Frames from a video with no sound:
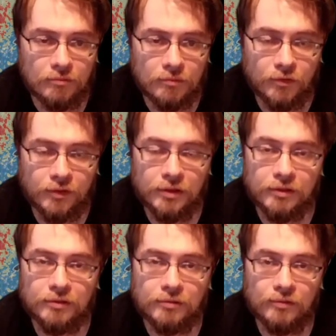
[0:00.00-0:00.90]

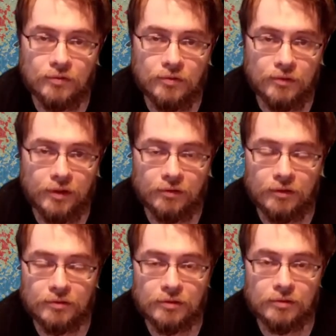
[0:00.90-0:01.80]
Greenland to
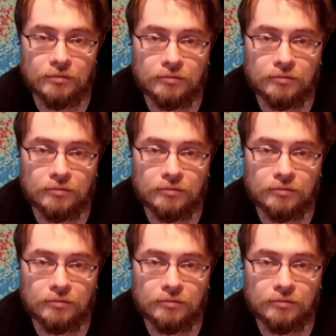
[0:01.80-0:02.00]
Antarctica.